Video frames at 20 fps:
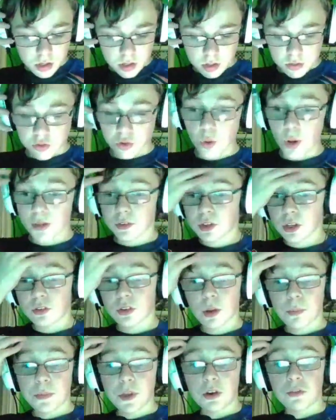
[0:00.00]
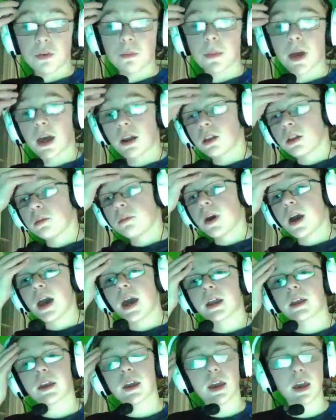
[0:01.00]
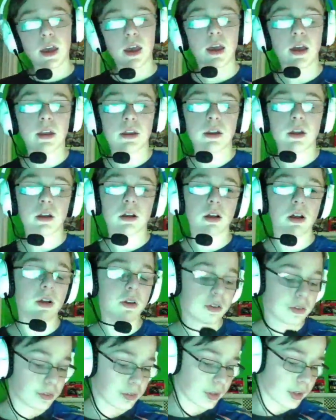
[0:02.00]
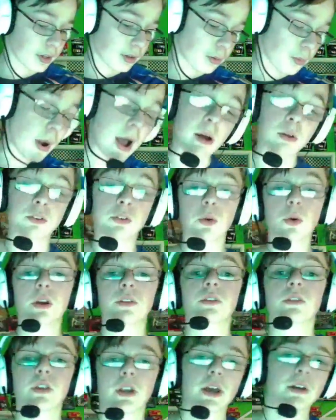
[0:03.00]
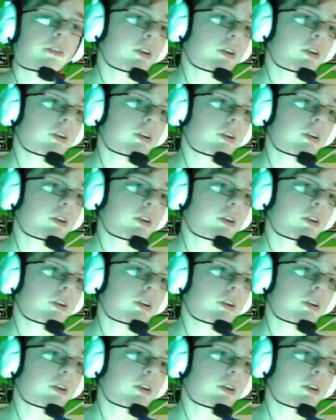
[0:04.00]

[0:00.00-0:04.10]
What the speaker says: Truex gets up there from battling back, and I was like, wow, Truex is going to have